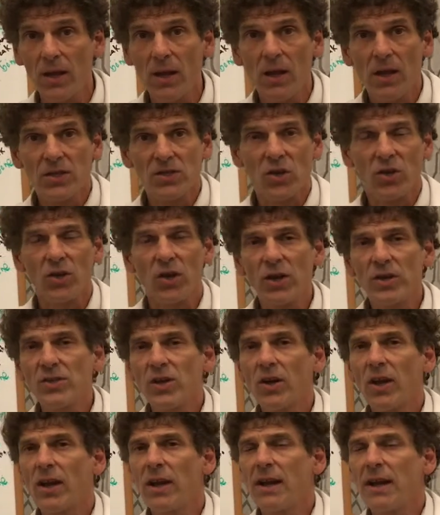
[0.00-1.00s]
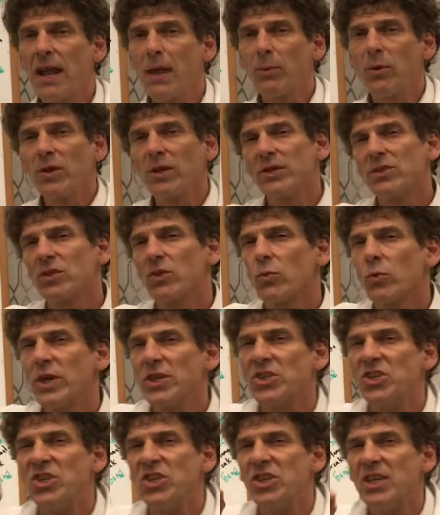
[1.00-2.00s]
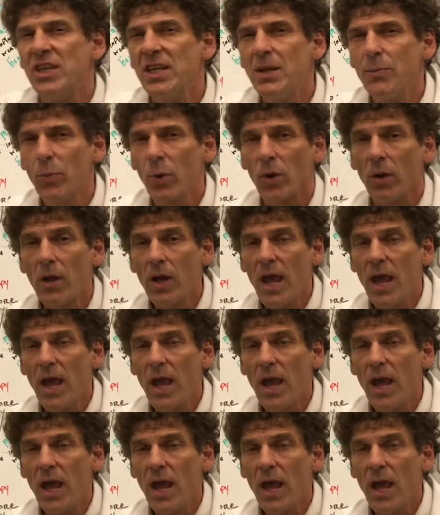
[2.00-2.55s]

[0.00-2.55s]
So these are going to enable it to reach deeper.